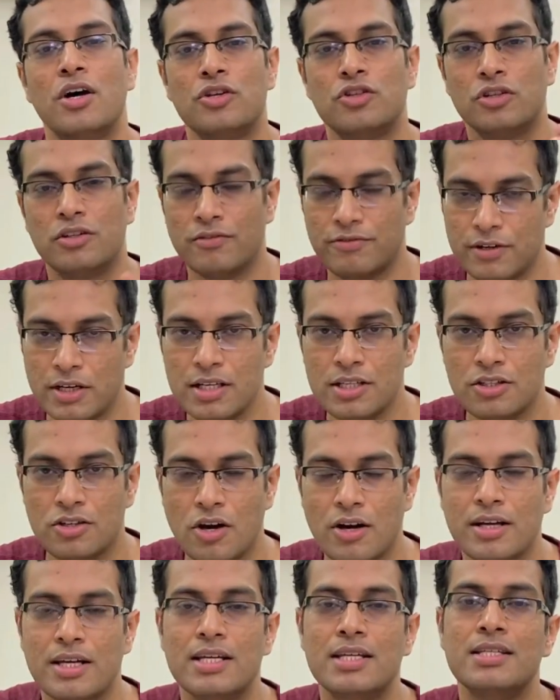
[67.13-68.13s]
So the first
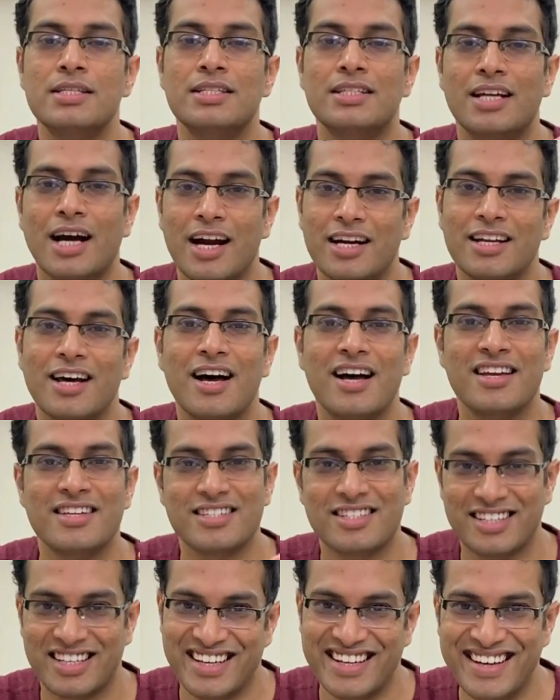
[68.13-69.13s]
stock is Tata
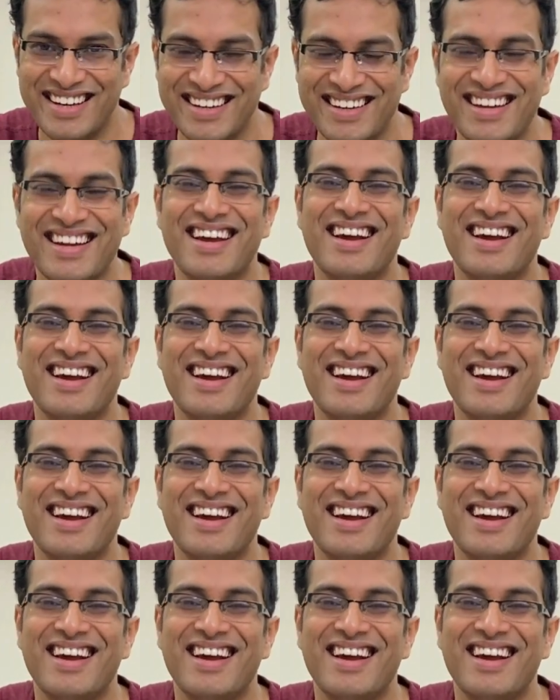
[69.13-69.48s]
Steel